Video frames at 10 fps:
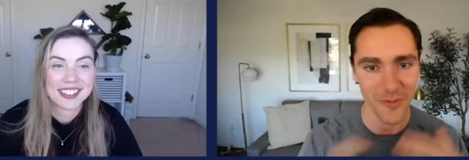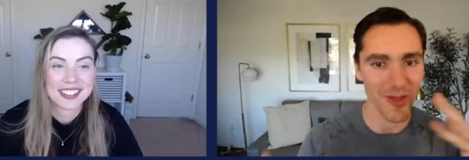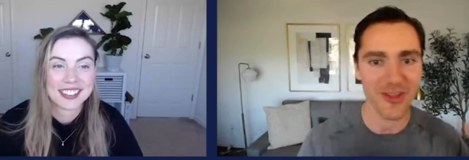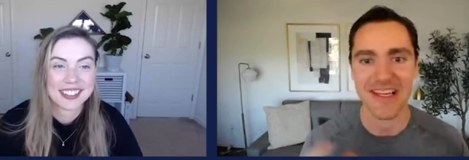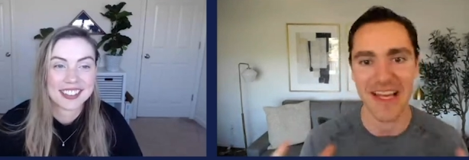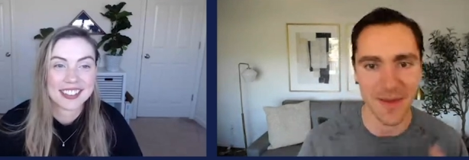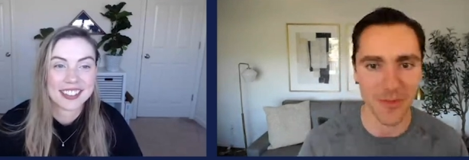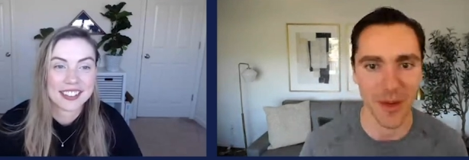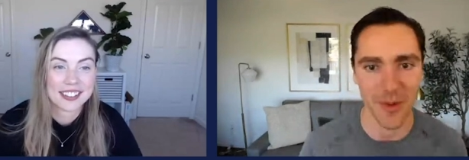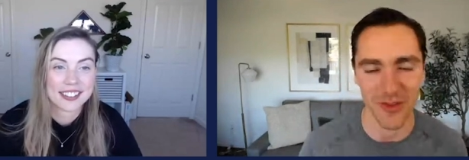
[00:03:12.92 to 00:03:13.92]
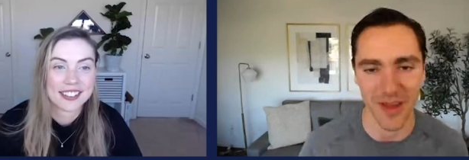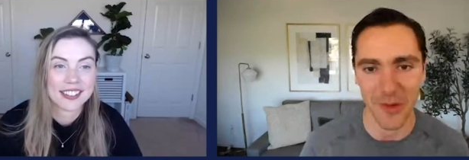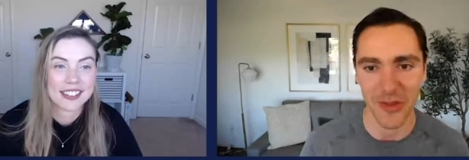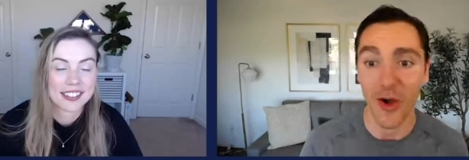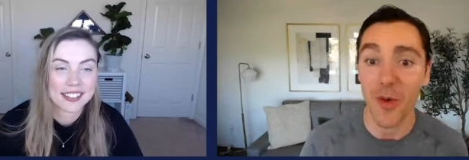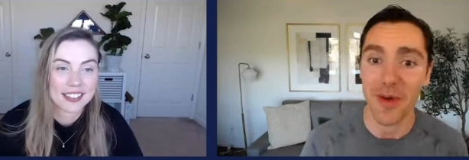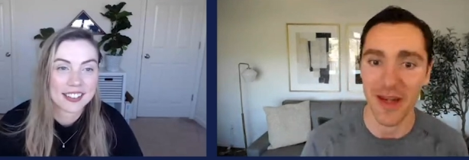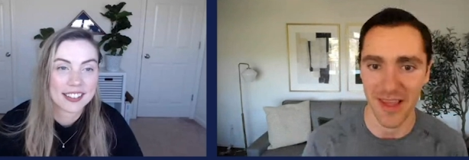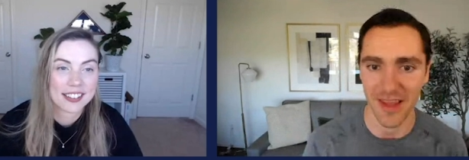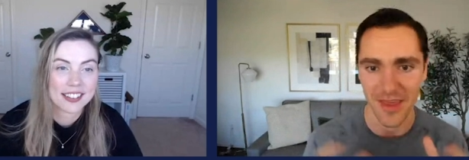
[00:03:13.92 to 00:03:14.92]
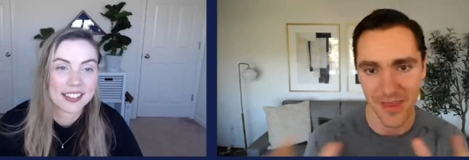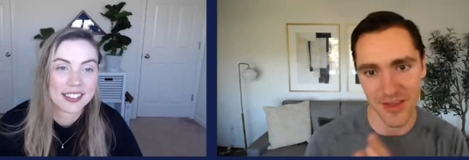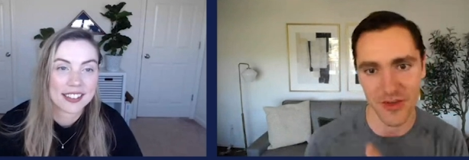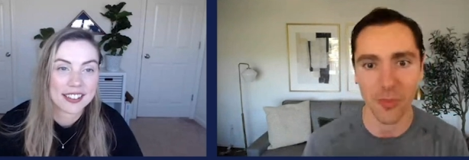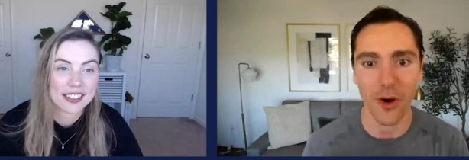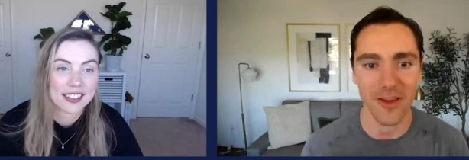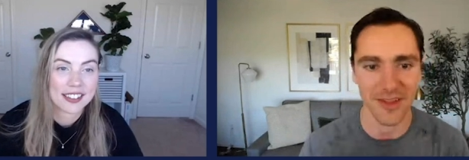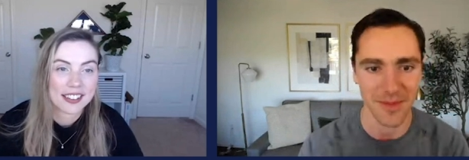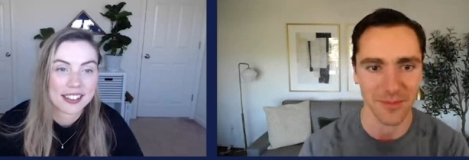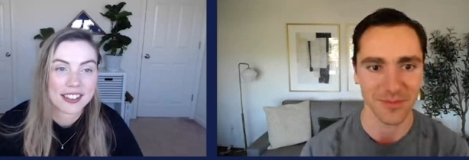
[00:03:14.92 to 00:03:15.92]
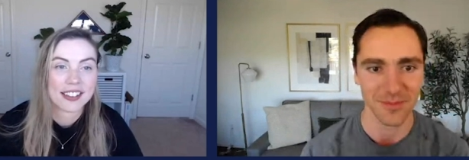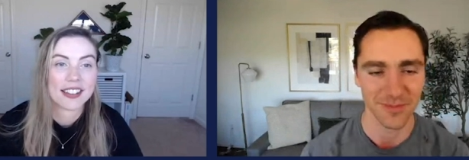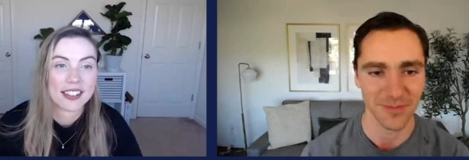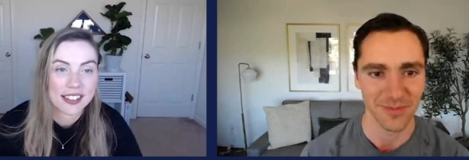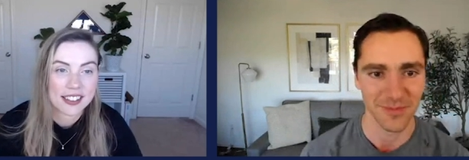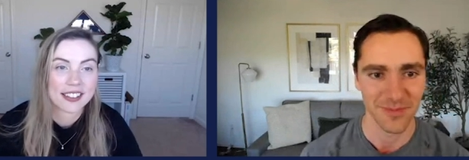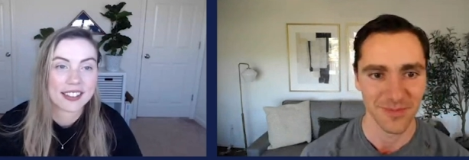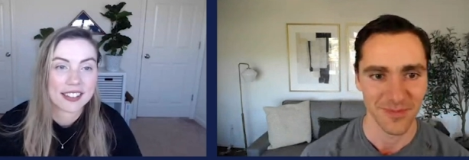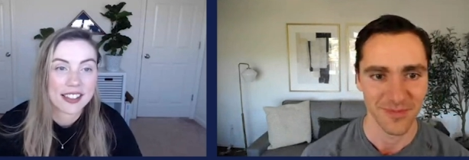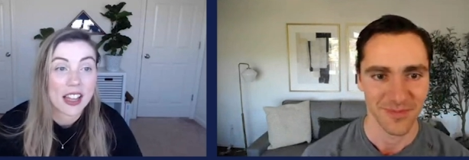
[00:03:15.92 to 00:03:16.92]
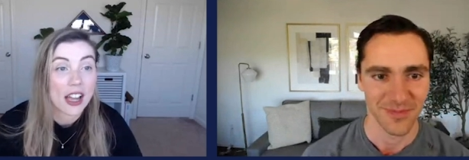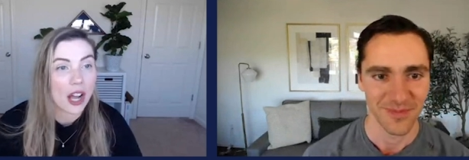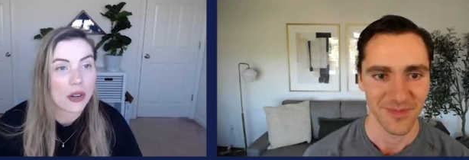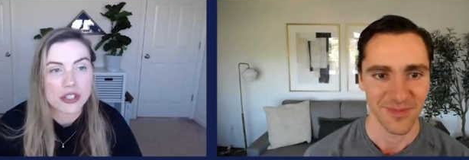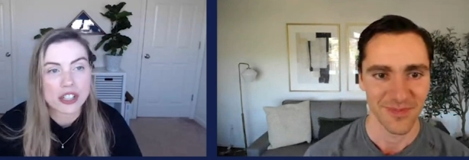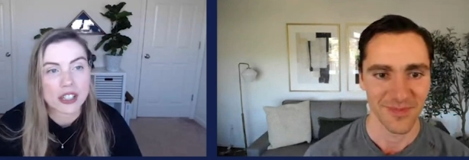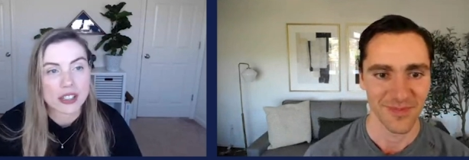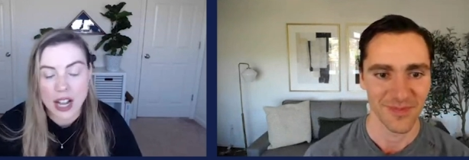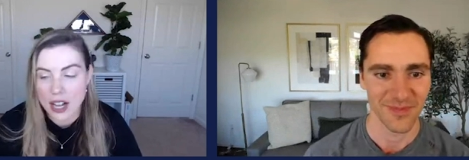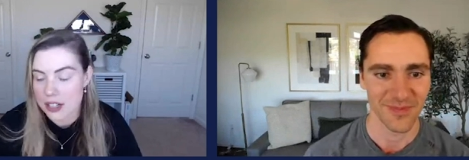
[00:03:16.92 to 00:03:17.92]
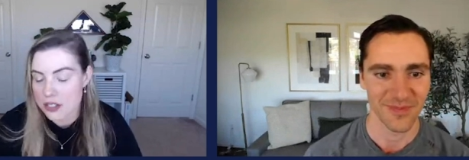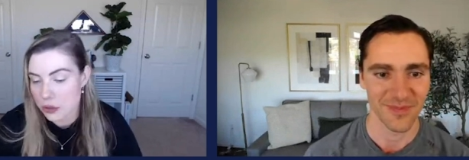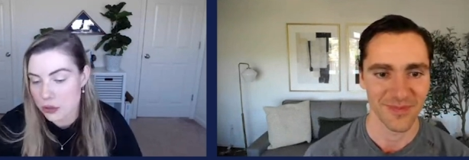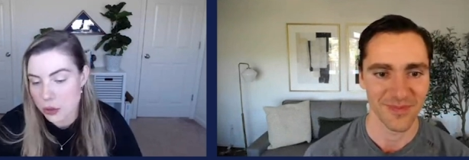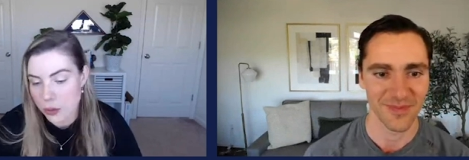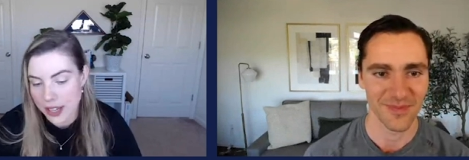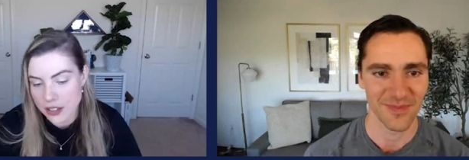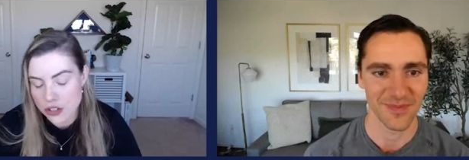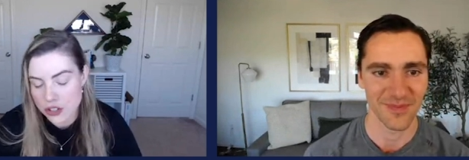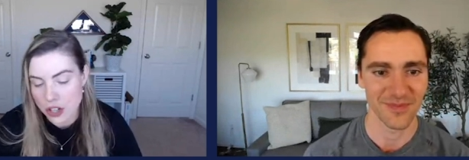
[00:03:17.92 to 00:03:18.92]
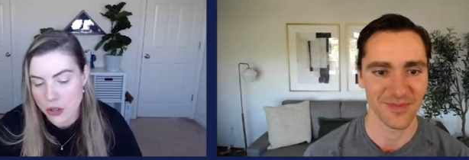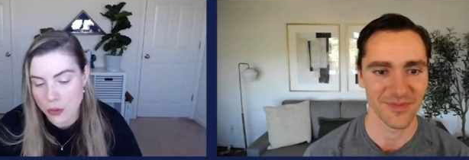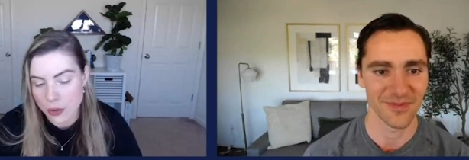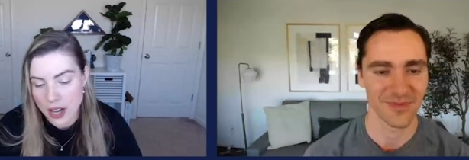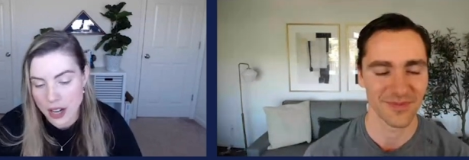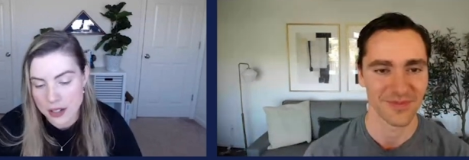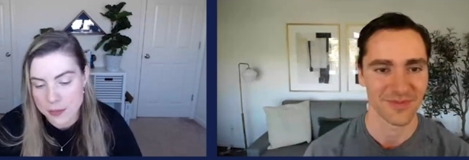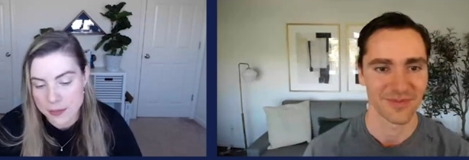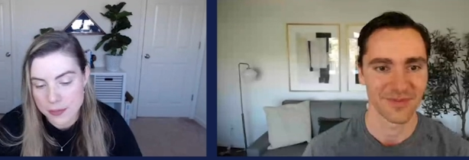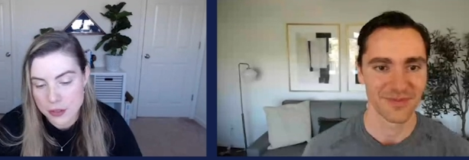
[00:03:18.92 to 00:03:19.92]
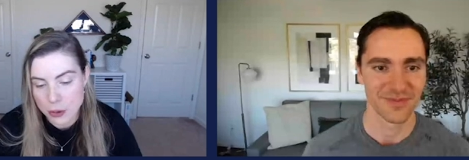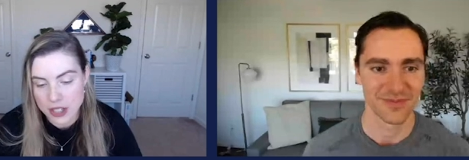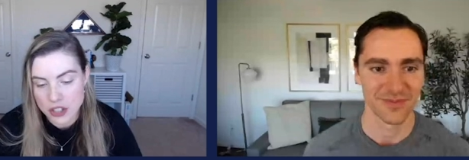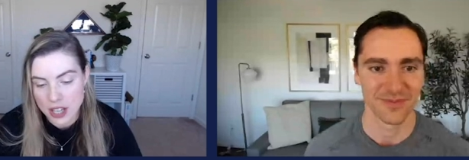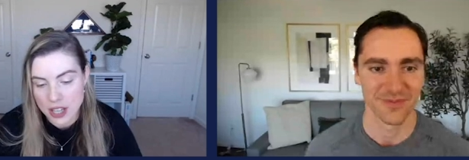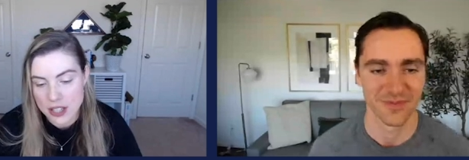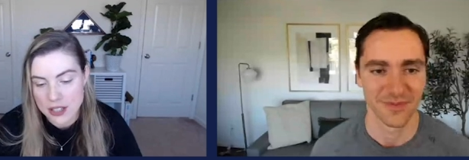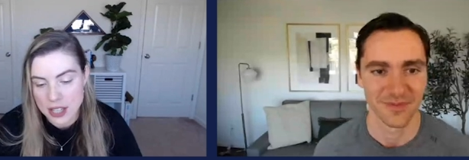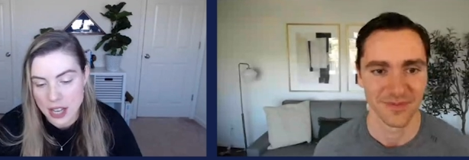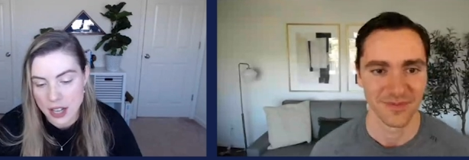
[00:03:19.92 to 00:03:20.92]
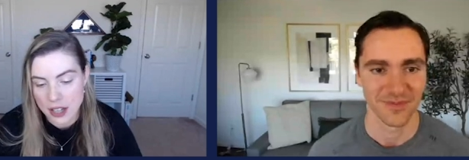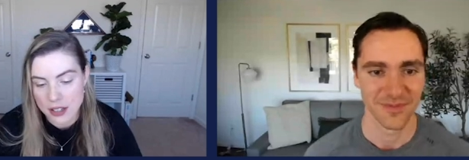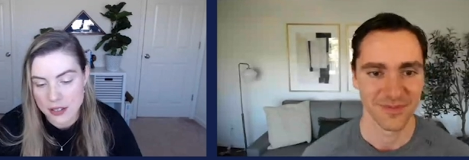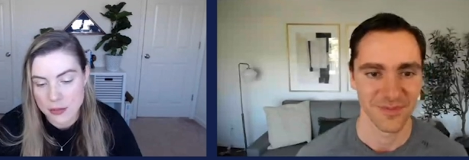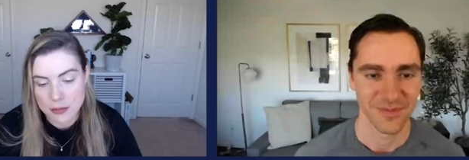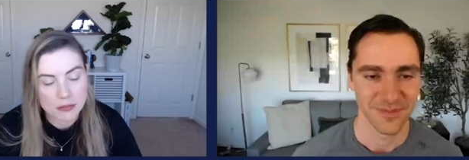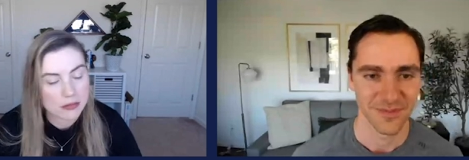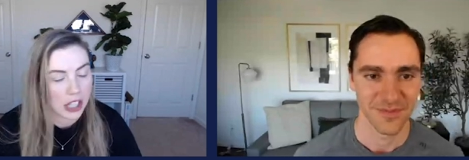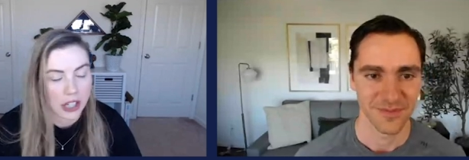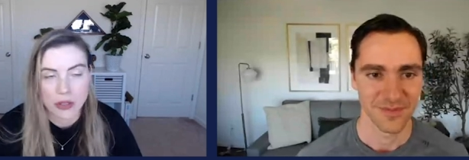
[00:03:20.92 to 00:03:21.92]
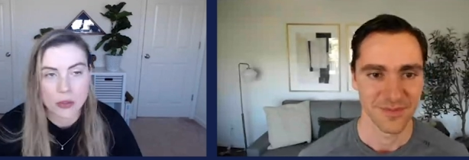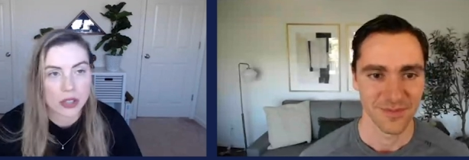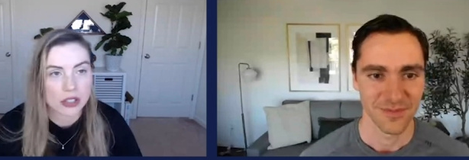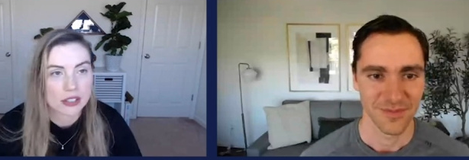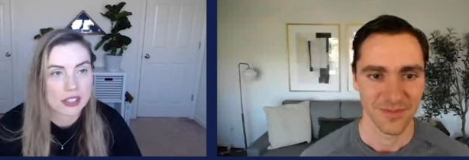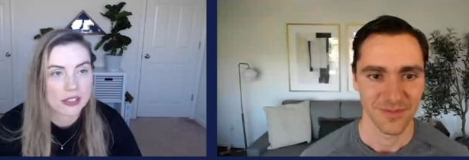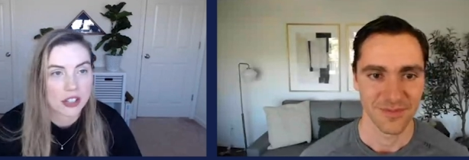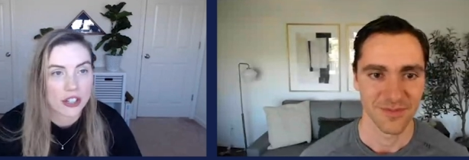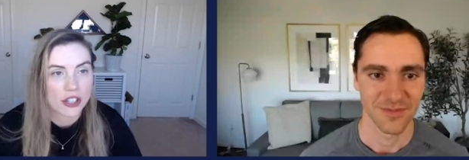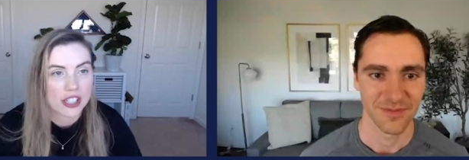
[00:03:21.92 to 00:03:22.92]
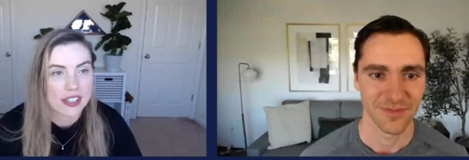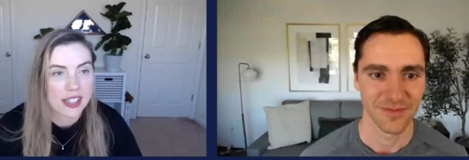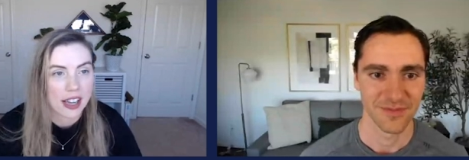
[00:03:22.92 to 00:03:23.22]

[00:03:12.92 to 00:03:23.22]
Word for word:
Speaker 1: don't you tell us a little bit more about, about the company and, and then your product team?
Speaker 2: Oh, sure. Uh, so Twitch. So um, Twitch is, uh, you know, the world's largest